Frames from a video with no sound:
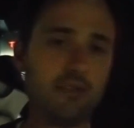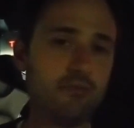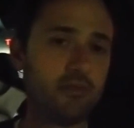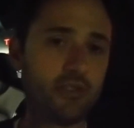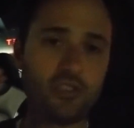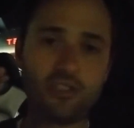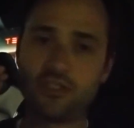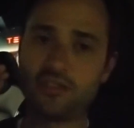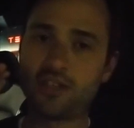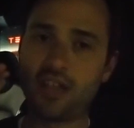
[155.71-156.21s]
It
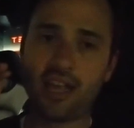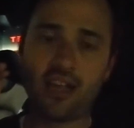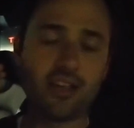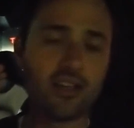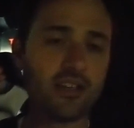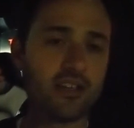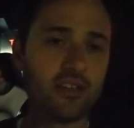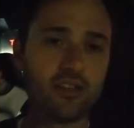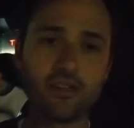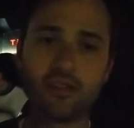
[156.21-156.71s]
was just like
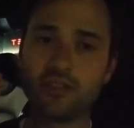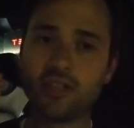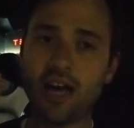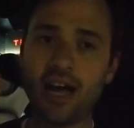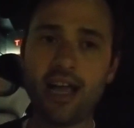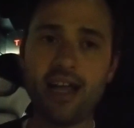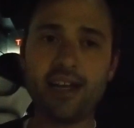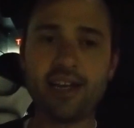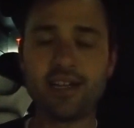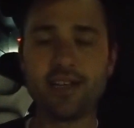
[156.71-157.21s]

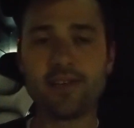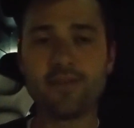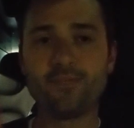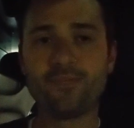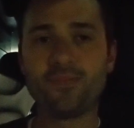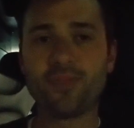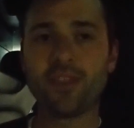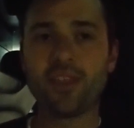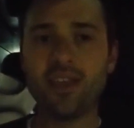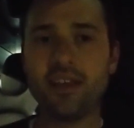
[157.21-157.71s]
gliding,
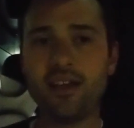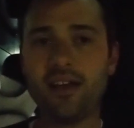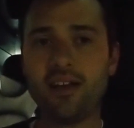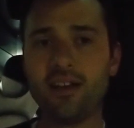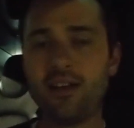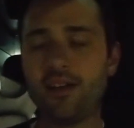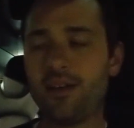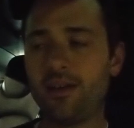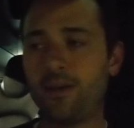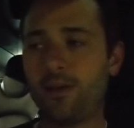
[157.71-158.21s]

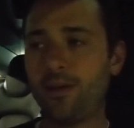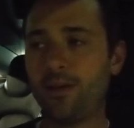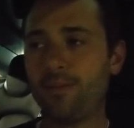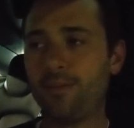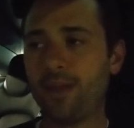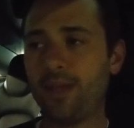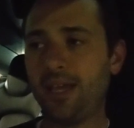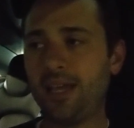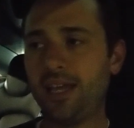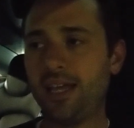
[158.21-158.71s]

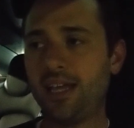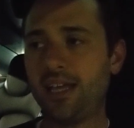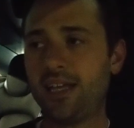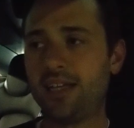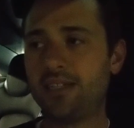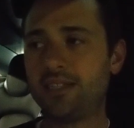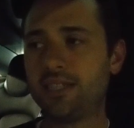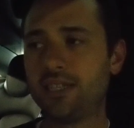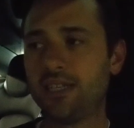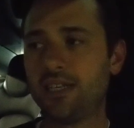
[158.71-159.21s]

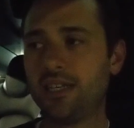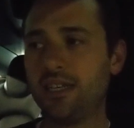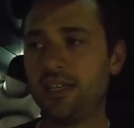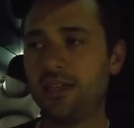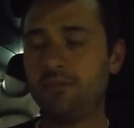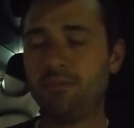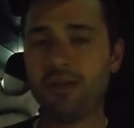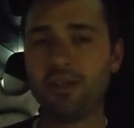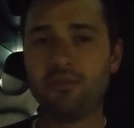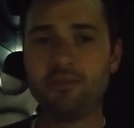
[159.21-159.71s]

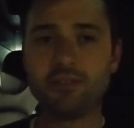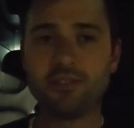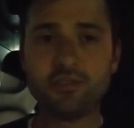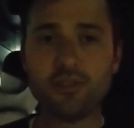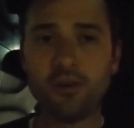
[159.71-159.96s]
but it was